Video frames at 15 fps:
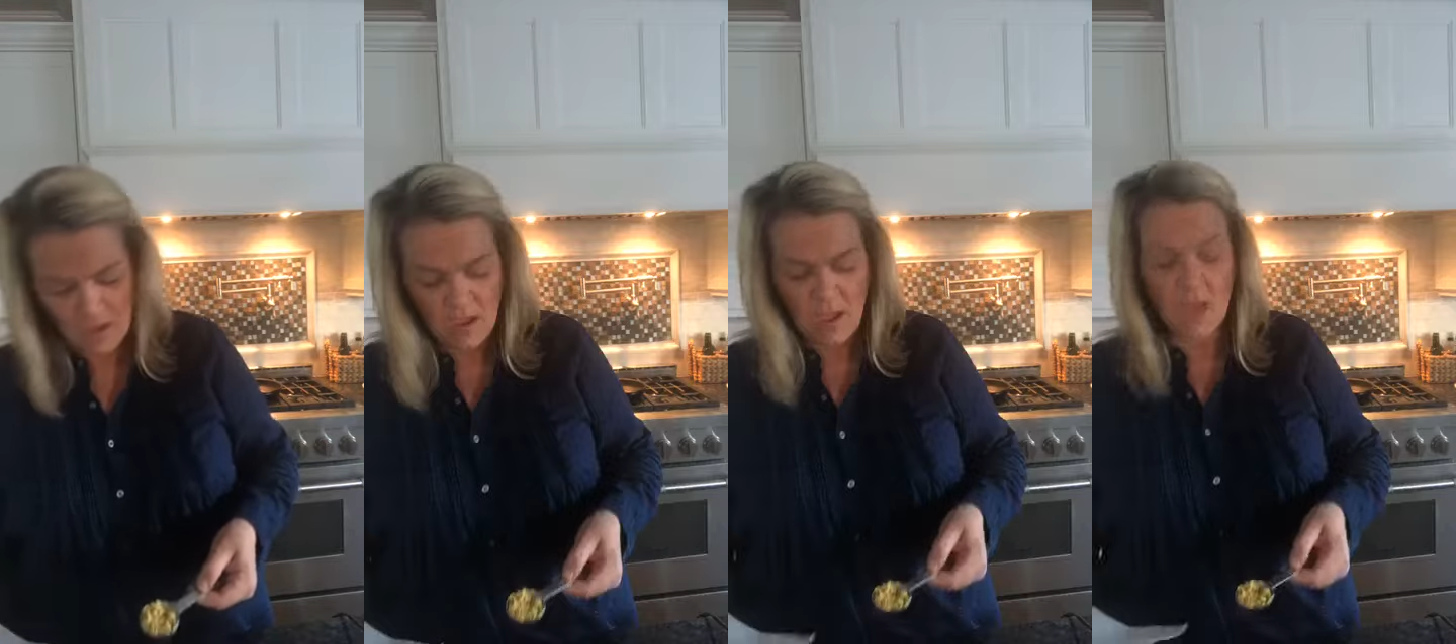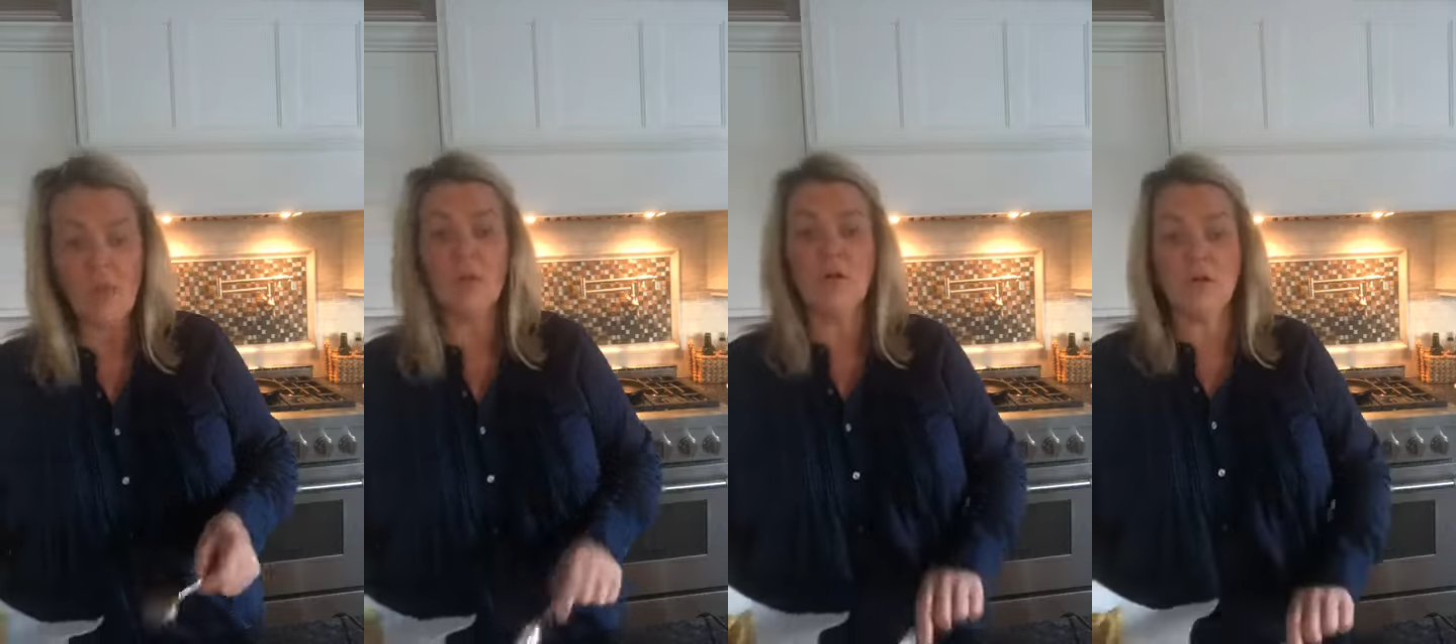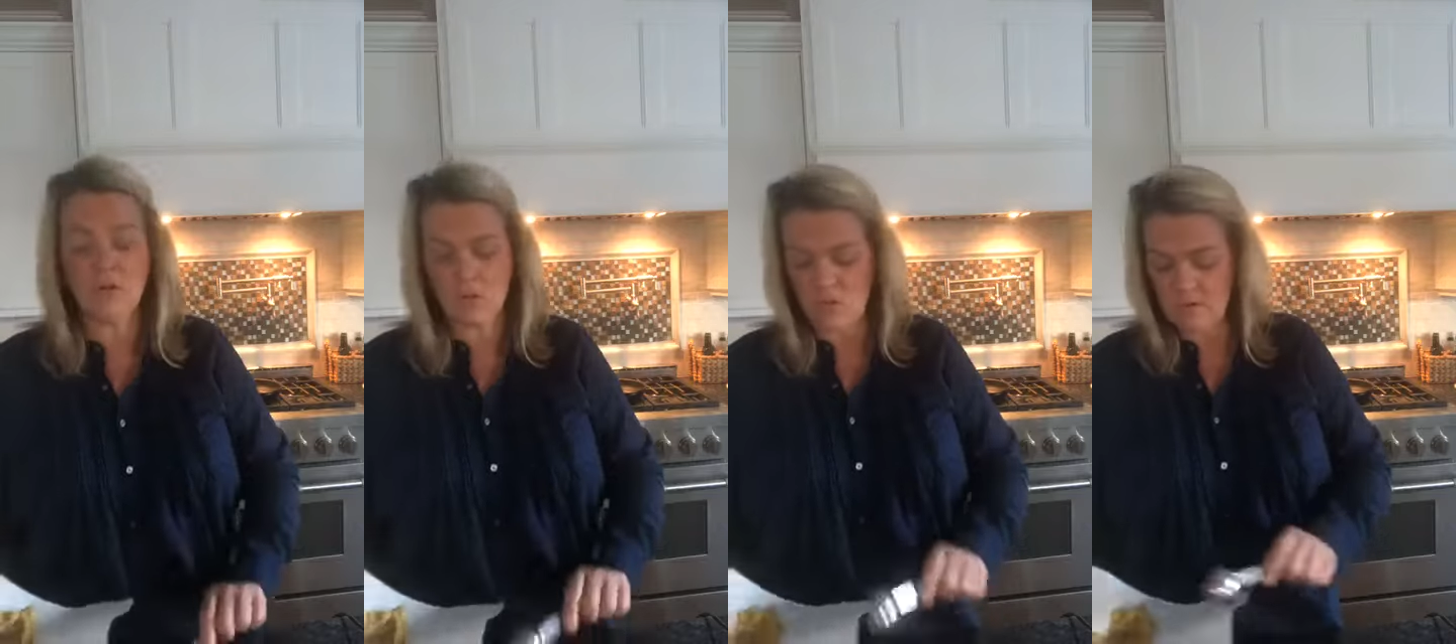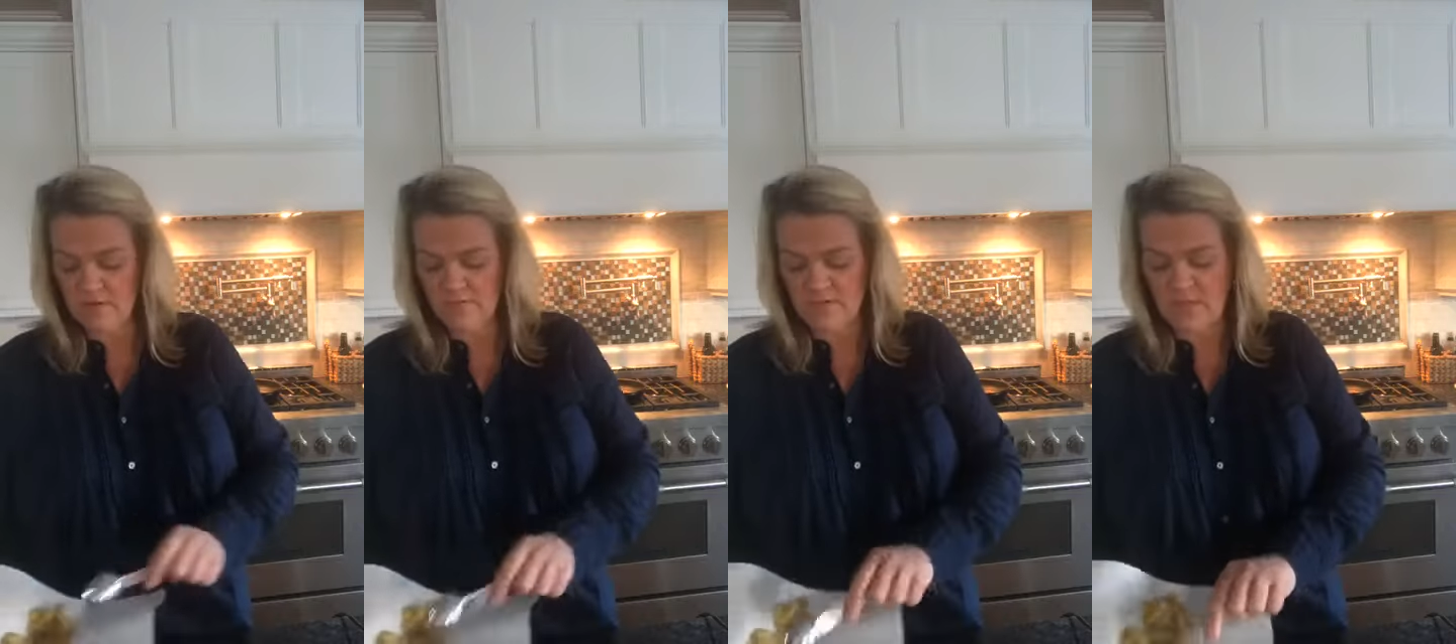Oh,
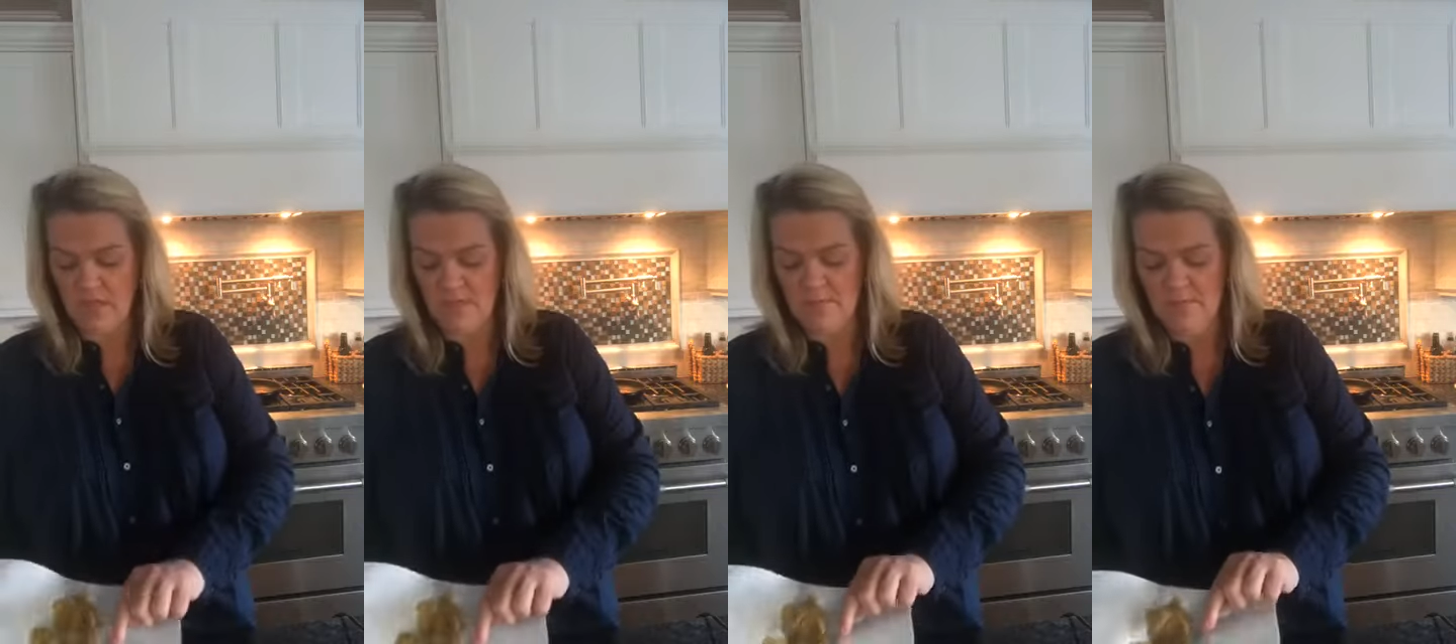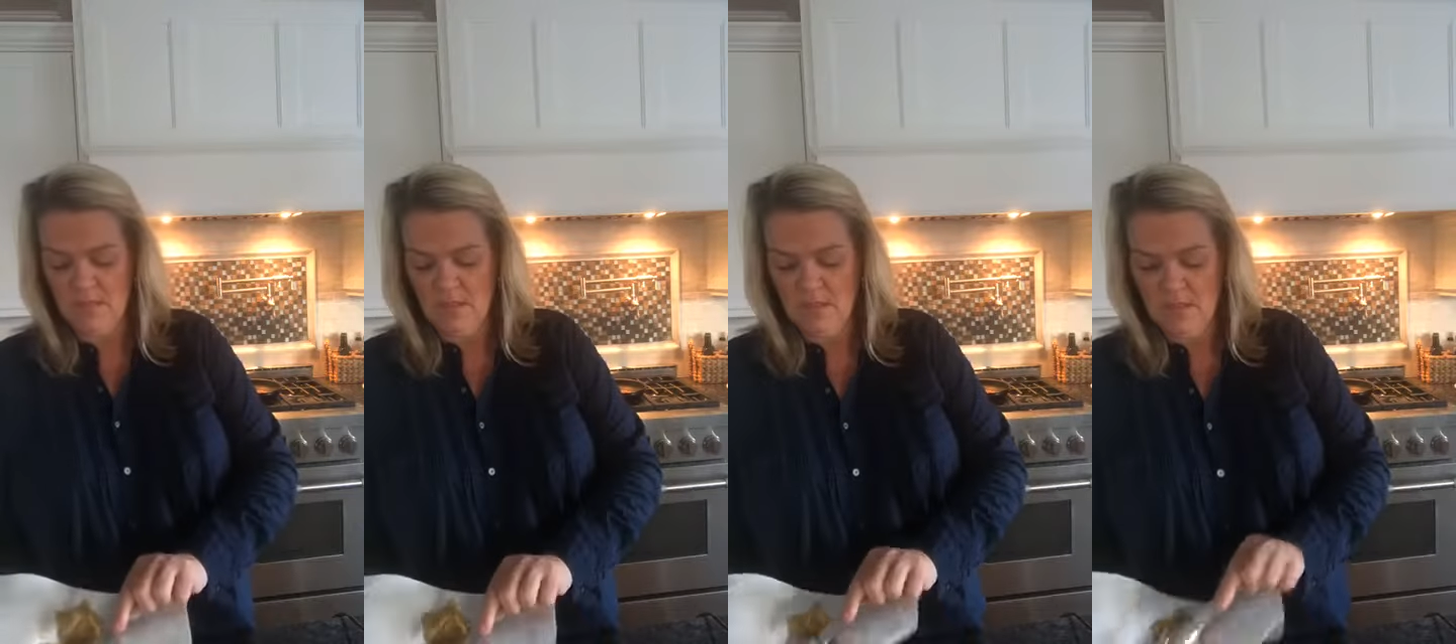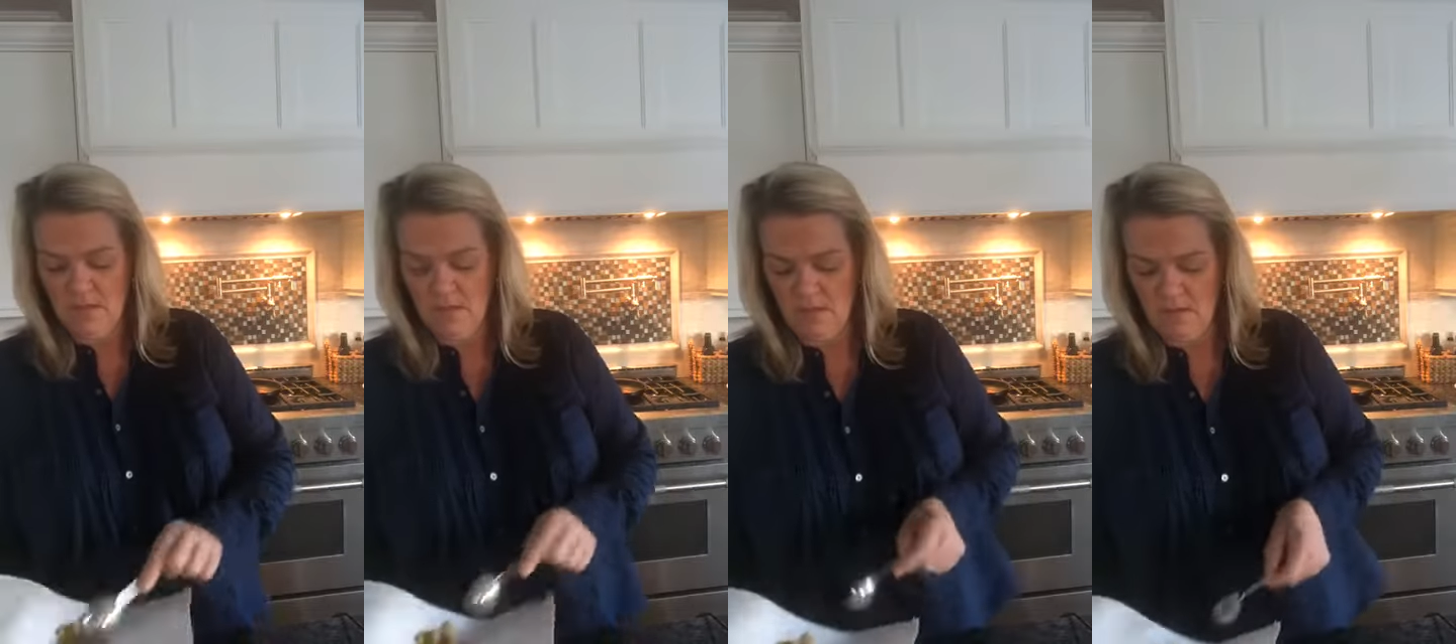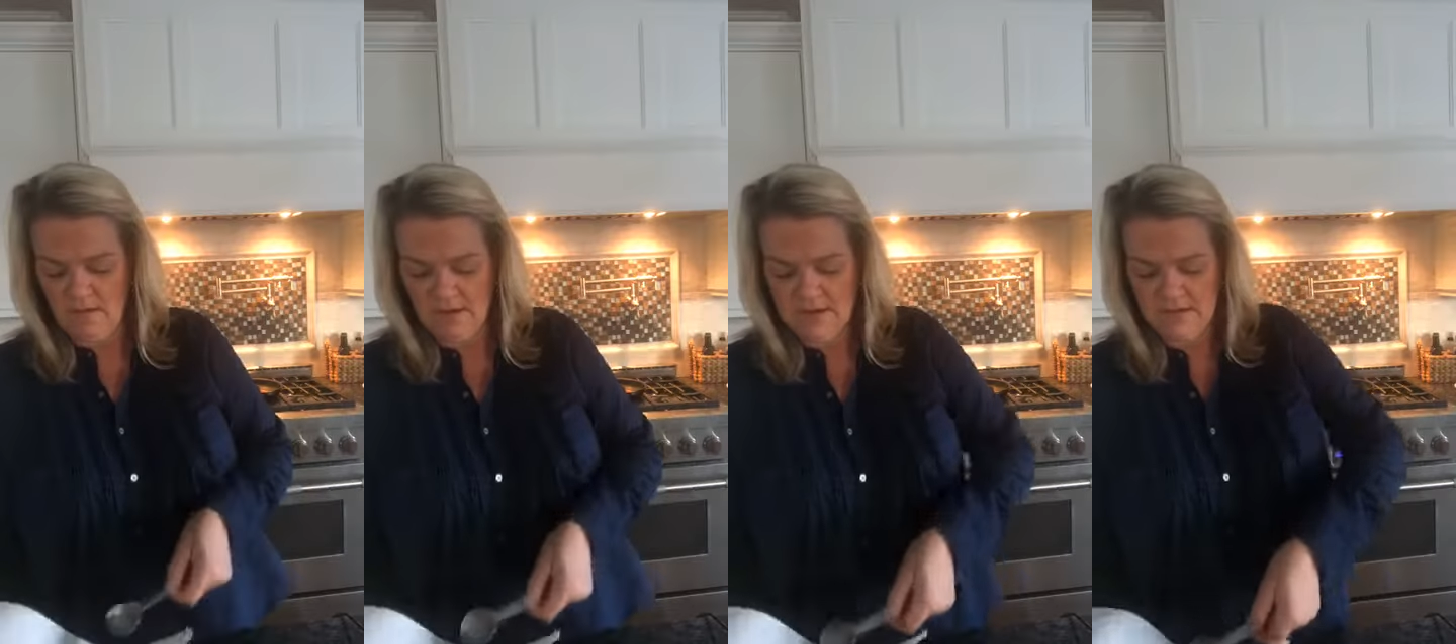1/4 cup.
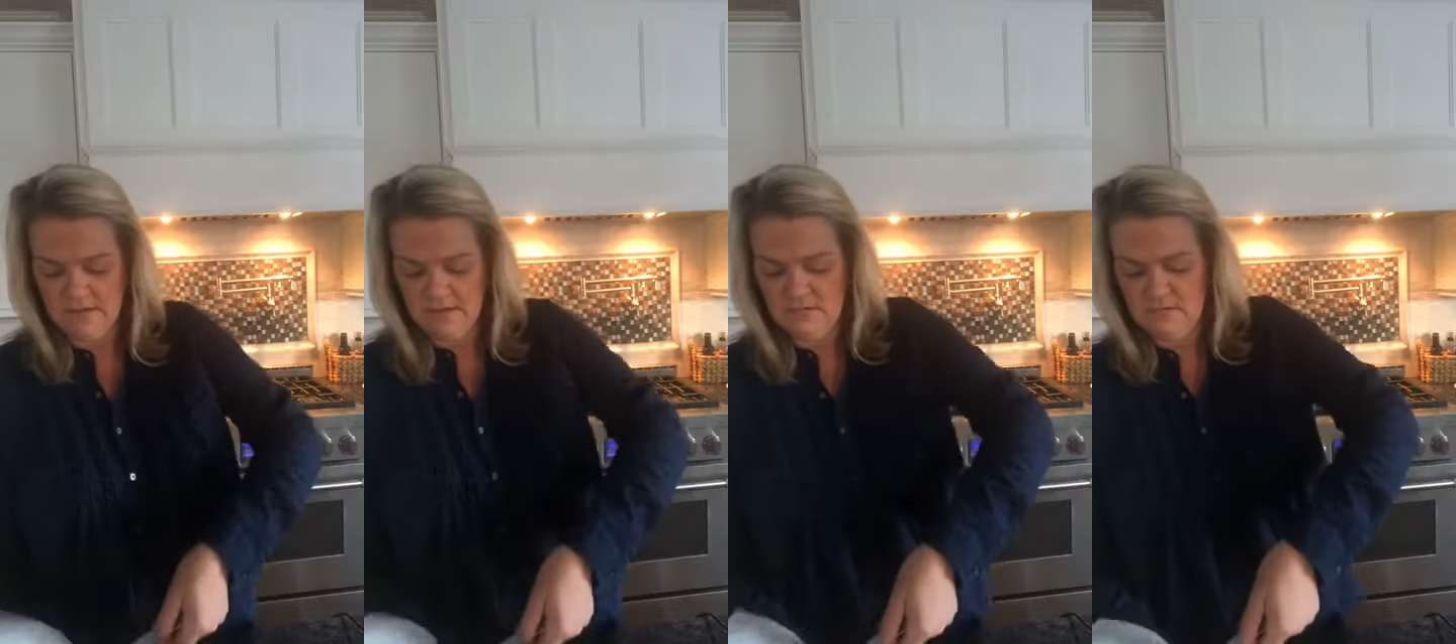All right.